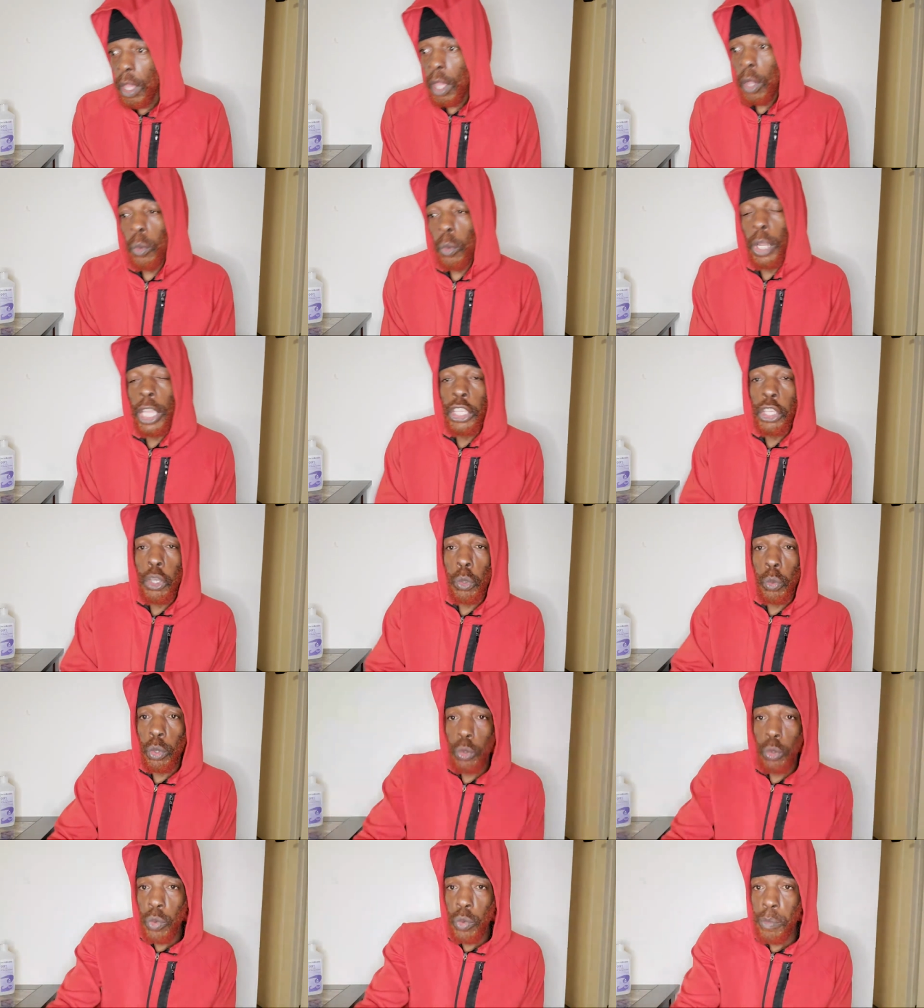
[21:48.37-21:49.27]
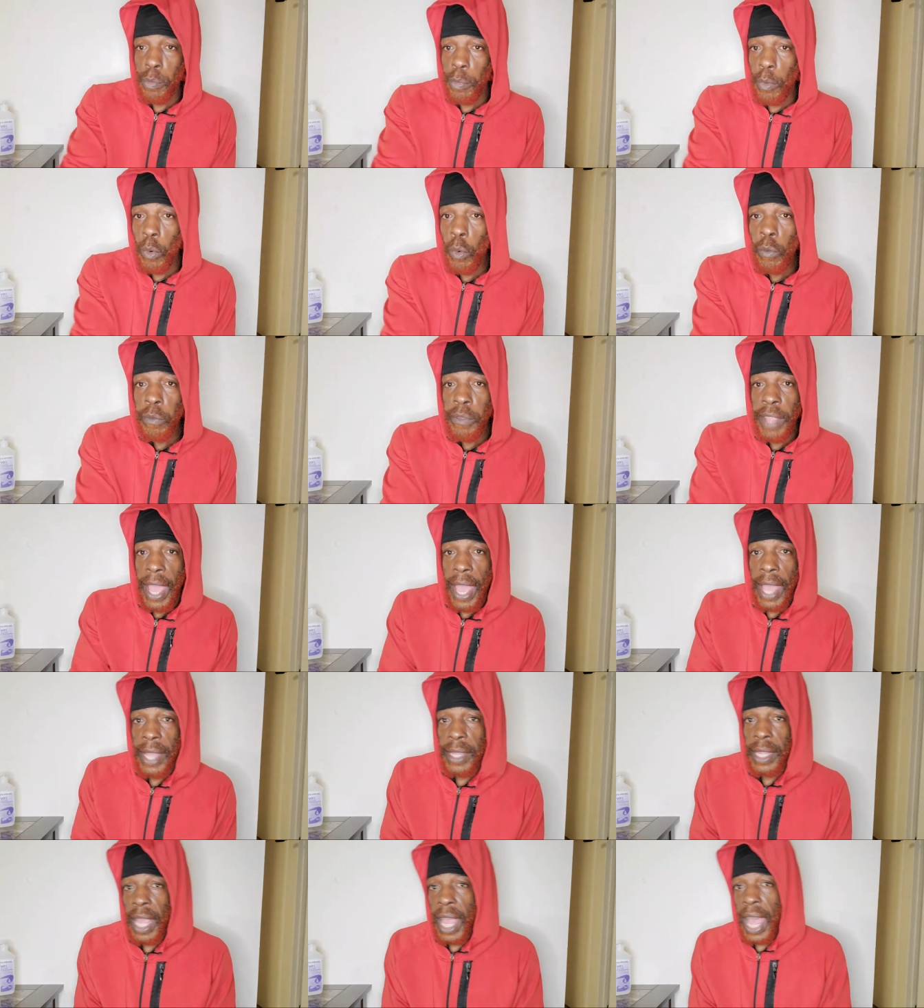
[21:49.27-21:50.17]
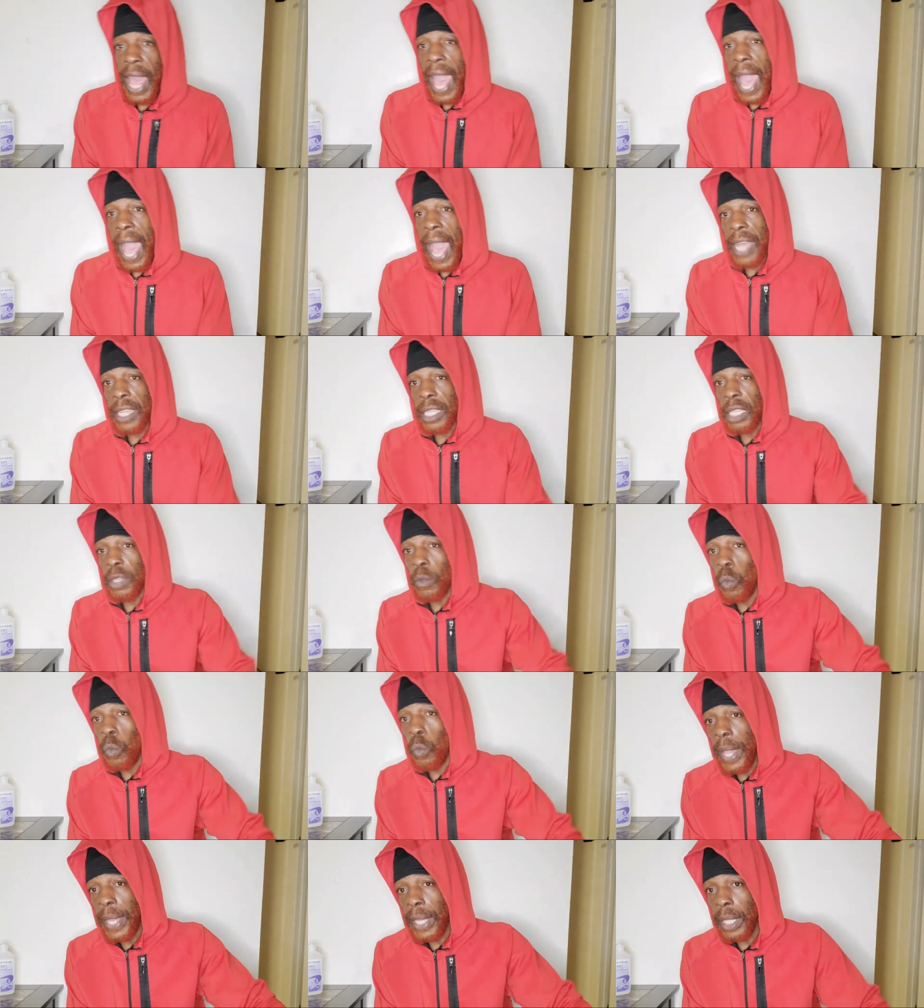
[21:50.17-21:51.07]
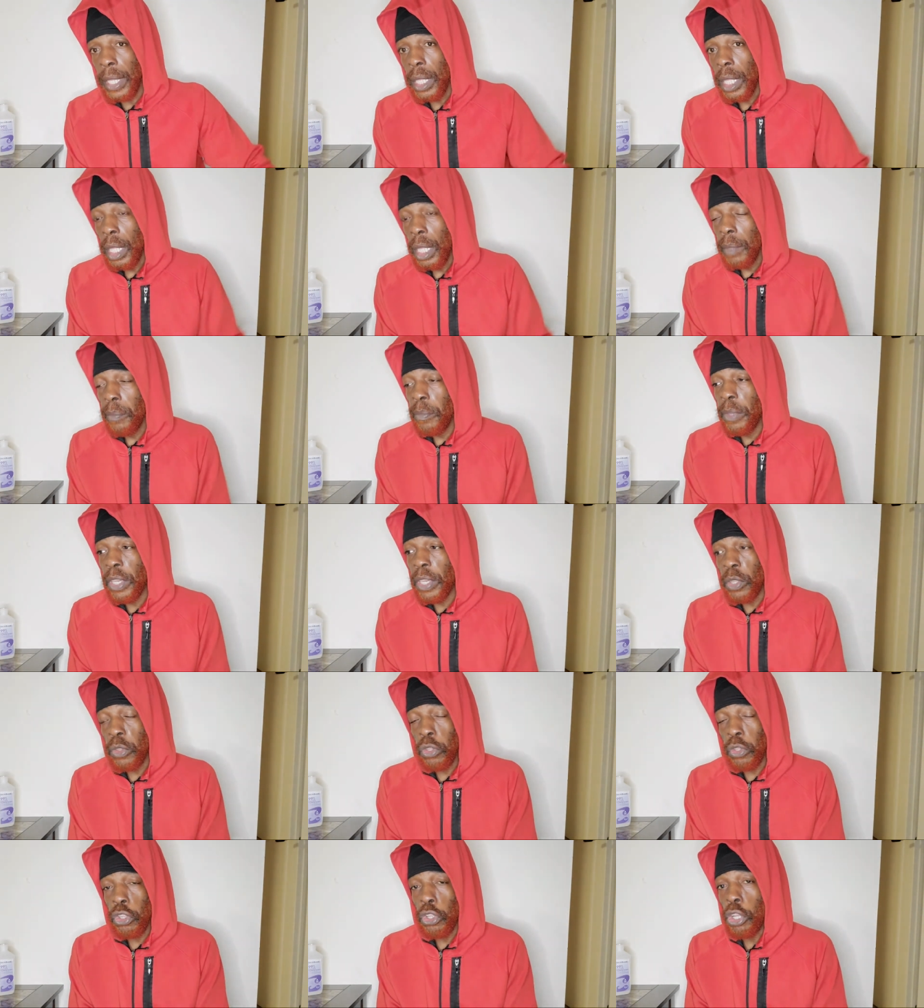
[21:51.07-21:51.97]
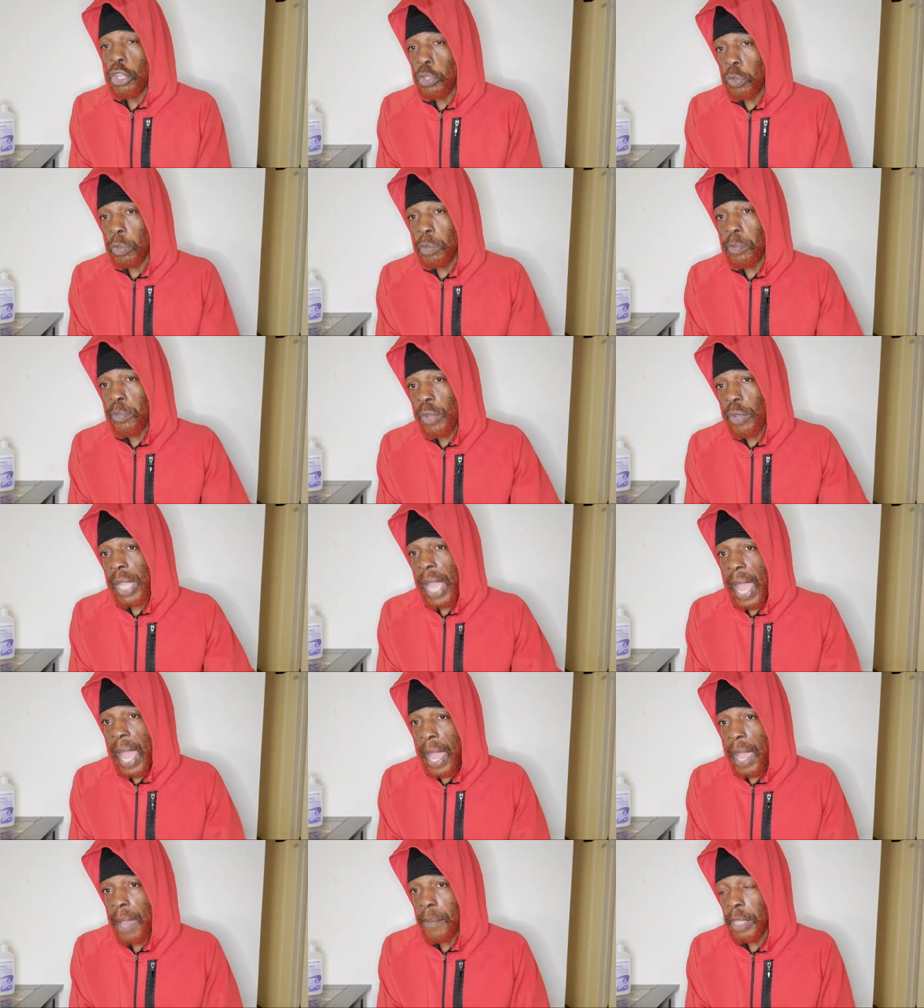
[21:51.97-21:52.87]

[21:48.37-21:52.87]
where you will remove that out of the way because you know it will bring harm.